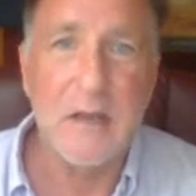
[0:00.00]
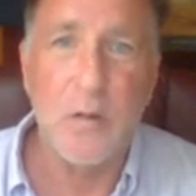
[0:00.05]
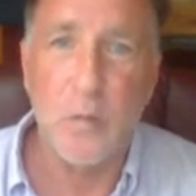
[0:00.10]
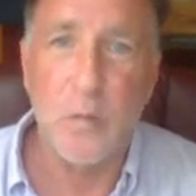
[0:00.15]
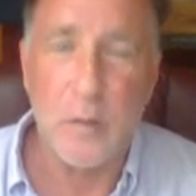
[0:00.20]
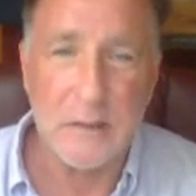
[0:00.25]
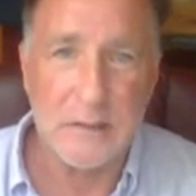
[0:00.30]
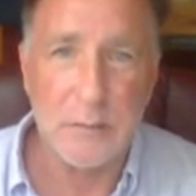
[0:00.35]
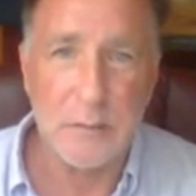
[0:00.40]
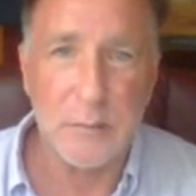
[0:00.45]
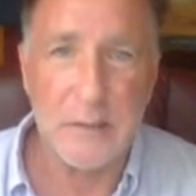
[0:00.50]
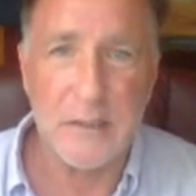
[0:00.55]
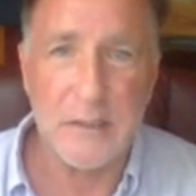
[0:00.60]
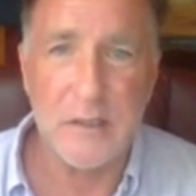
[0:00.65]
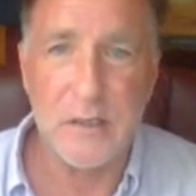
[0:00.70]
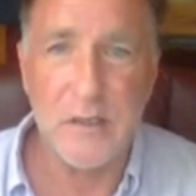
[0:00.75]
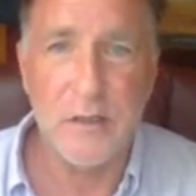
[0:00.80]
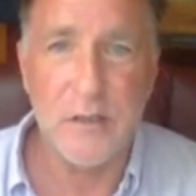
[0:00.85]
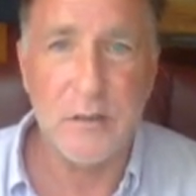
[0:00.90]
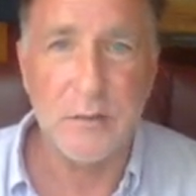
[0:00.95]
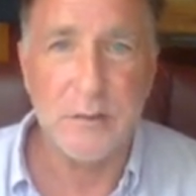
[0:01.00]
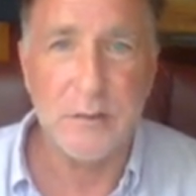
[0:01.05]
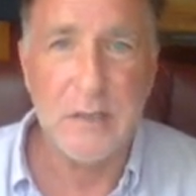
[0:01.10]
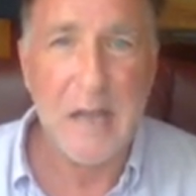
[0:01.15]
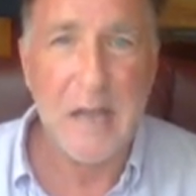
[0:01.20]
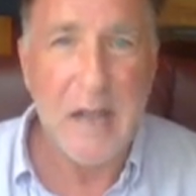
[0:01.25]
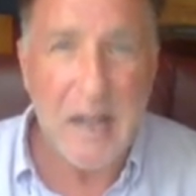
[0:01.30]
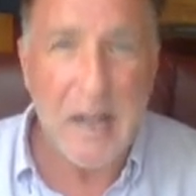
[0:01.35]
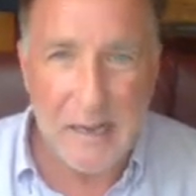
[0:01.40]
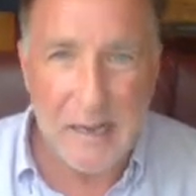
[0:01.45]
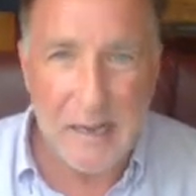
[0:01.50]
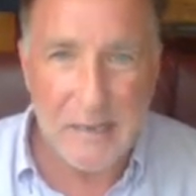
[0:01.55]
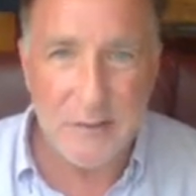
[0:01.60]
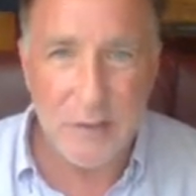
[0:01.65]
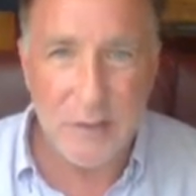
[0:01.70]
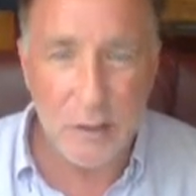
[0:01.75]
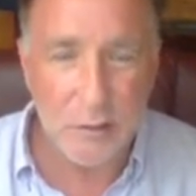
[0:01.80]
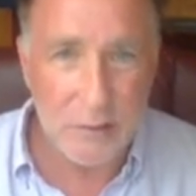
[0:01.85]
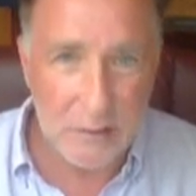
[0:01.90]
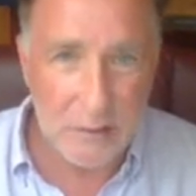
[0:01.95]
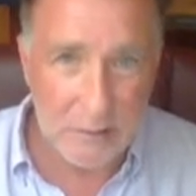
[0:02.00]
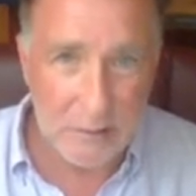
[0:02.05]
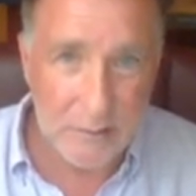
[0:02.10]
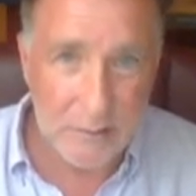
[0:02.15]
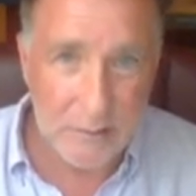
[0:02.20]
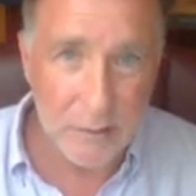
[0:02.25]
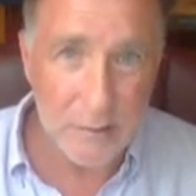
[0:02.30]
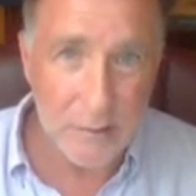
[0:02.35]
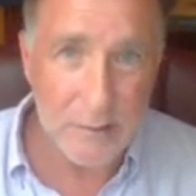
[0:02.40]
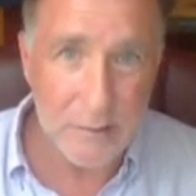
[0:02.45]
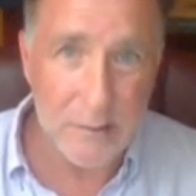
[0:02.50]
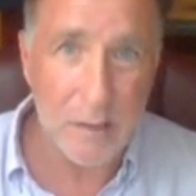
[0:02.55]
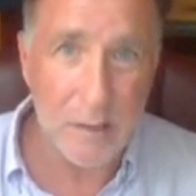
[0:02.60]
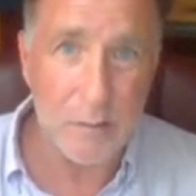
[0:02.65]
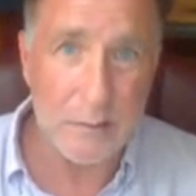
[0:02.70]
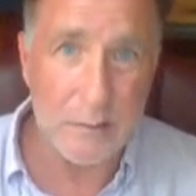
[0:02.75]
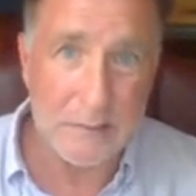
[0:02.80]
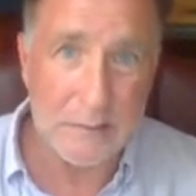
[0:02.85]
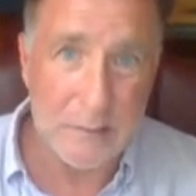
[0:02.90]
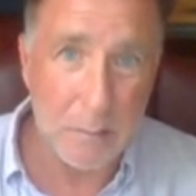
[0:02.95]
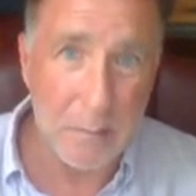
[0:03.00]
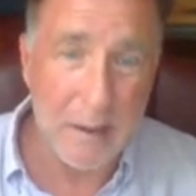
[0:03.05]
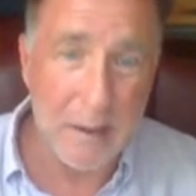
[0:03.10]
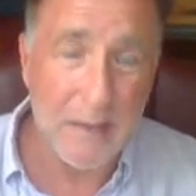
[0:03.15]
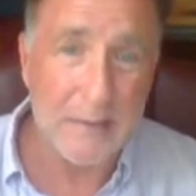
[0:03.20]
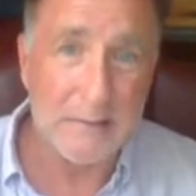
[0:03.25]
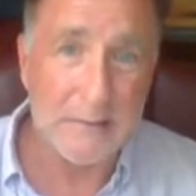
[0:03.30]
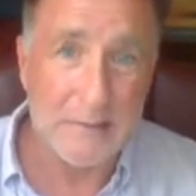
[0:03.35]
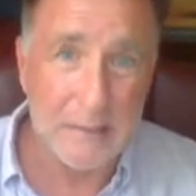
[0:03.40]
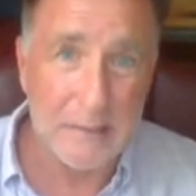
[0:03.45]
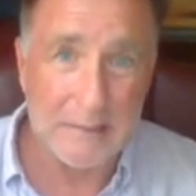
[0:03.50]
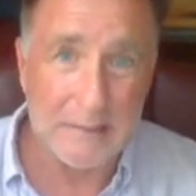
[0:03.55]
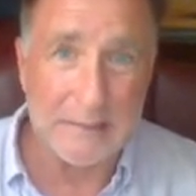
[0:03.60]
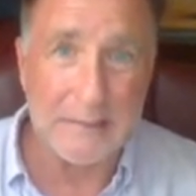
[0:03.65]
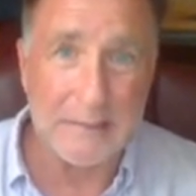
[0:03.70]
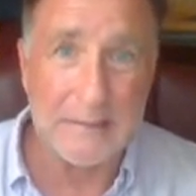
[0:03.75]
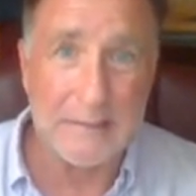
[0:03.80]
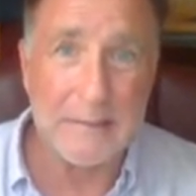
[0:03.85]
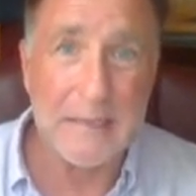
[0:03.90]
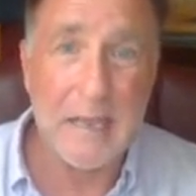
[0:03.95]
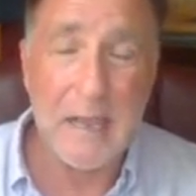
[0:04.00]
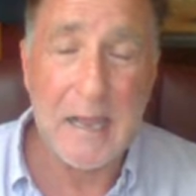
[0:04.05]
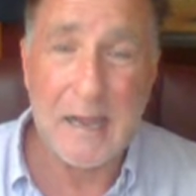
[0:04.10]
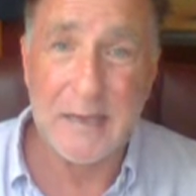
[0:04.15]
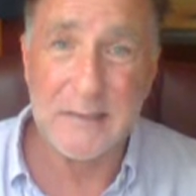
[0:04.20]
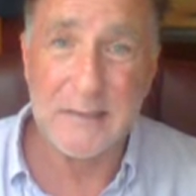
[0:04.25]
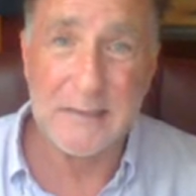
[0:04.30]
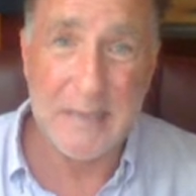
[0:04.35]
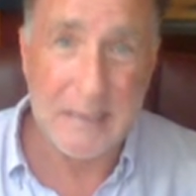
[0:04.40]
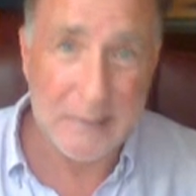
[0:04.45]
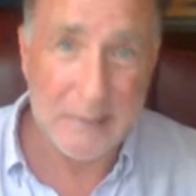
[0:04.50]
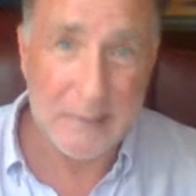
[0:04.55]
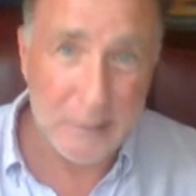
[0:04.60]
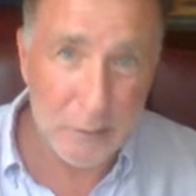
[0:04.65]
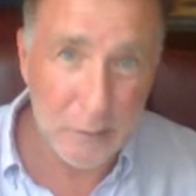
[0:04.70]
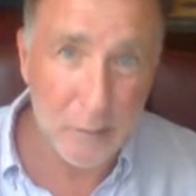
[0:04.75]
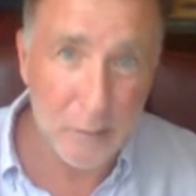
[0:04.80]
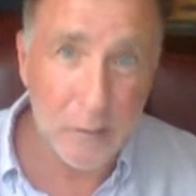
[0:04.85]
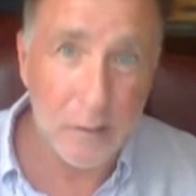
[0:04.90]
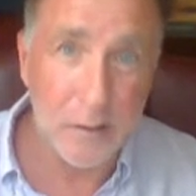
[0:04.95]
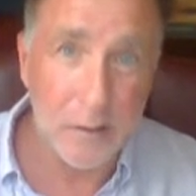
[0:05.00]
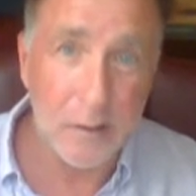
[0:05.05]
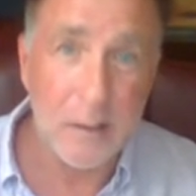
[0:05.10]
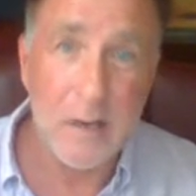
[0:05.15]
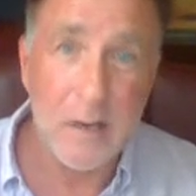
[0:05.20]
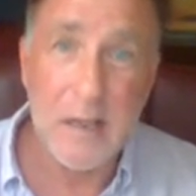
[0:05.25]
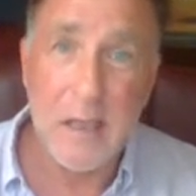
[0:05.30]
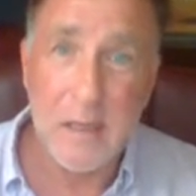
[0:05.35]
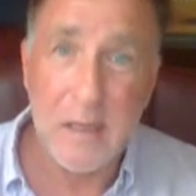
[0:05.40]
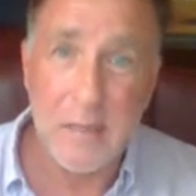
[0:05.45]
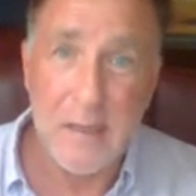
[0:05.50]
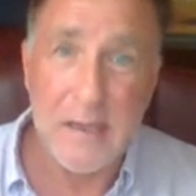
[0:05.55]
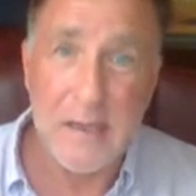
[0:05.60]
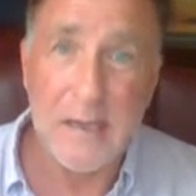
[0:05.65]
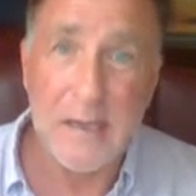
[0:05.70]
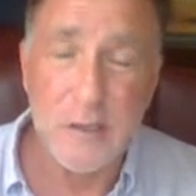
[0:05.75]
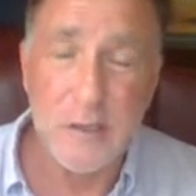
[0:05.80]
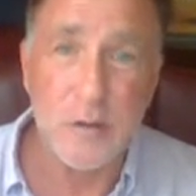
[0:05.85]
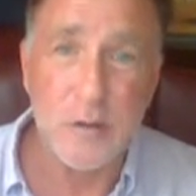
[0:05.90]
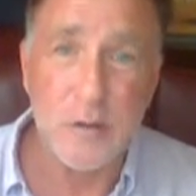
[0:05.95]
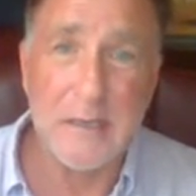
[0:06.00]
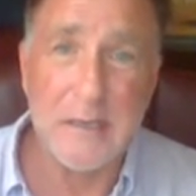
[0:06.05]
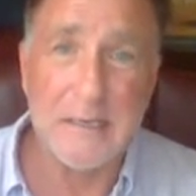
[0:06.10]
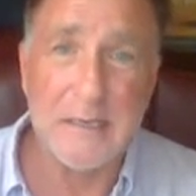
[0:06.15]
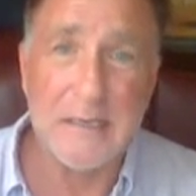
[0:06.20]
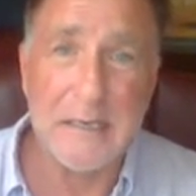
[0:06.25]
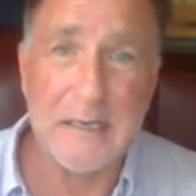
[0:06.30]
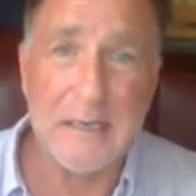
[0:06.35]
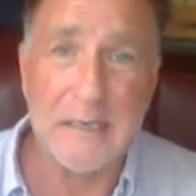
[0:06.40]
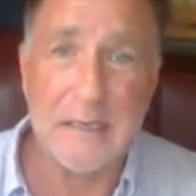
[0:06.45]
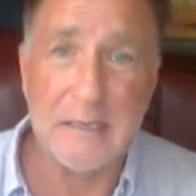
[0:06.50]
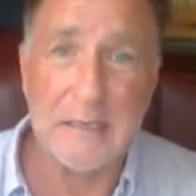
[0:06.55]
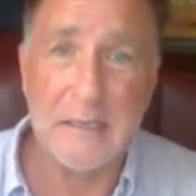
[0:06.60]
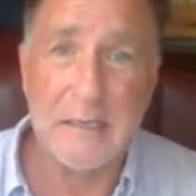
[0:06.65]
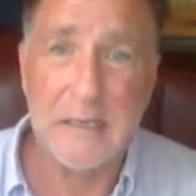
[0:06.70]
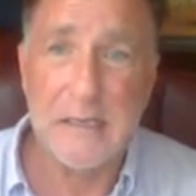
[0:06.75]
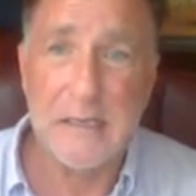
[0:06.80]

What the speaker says: Was it being used? Hydro, just so you know, is about as clean outside of nuclear that you can get.